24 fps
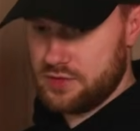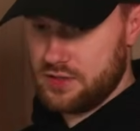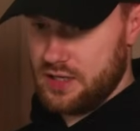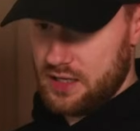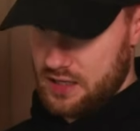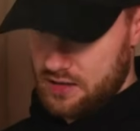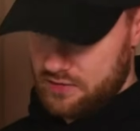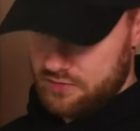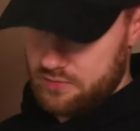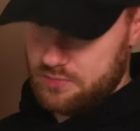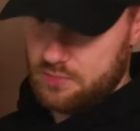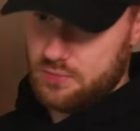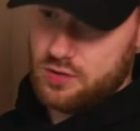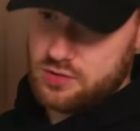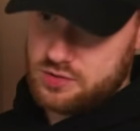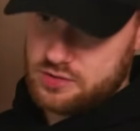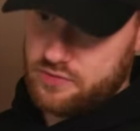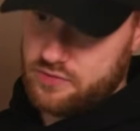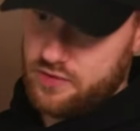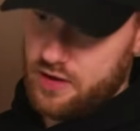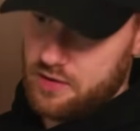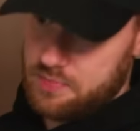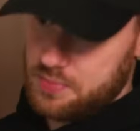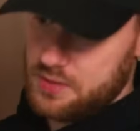They give him lots
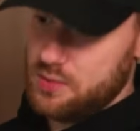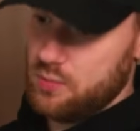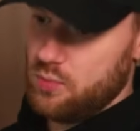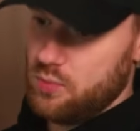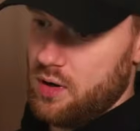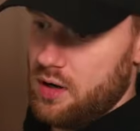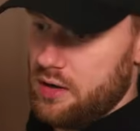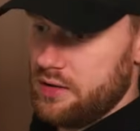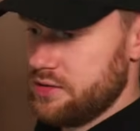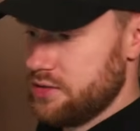of FP1s